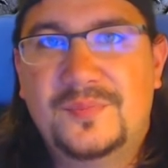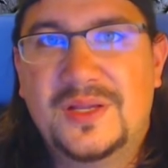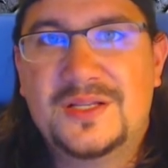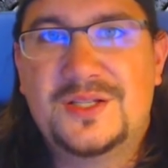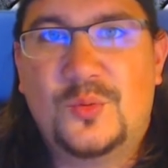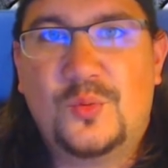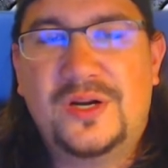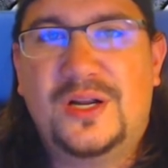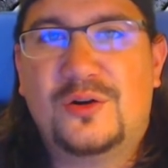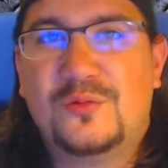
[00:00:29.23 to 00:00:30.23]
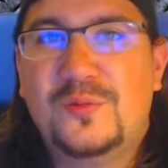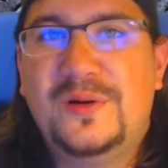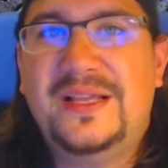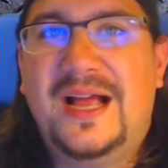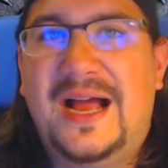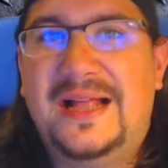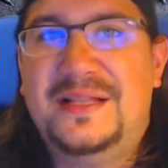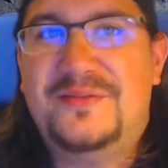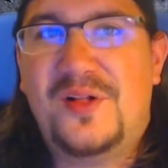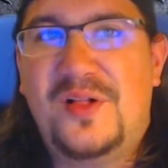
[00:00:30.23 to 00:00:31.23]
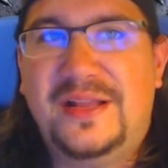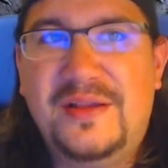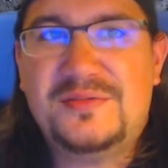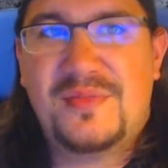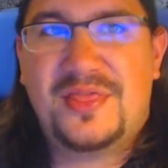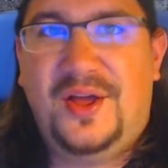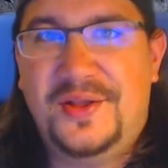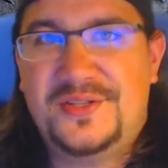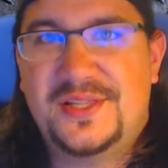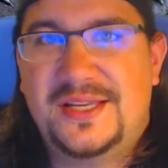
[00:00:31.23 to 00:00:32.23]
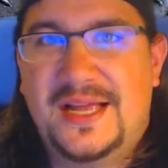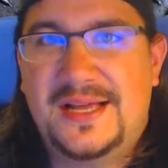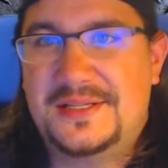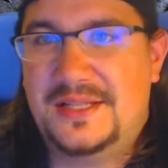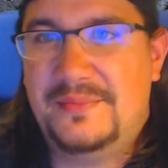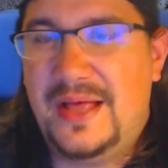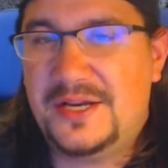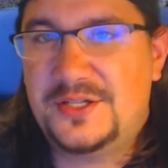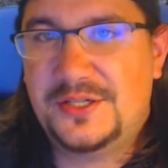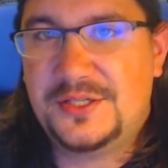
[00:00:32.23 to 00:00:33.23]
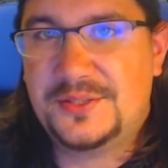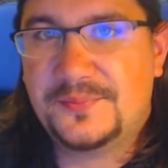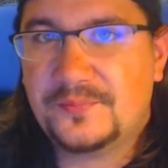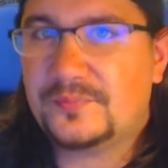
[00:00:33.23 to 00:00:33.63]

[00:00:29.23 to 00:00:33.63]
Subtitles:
So we're going to go really high level. I can give some thoughts on the guys and the matches.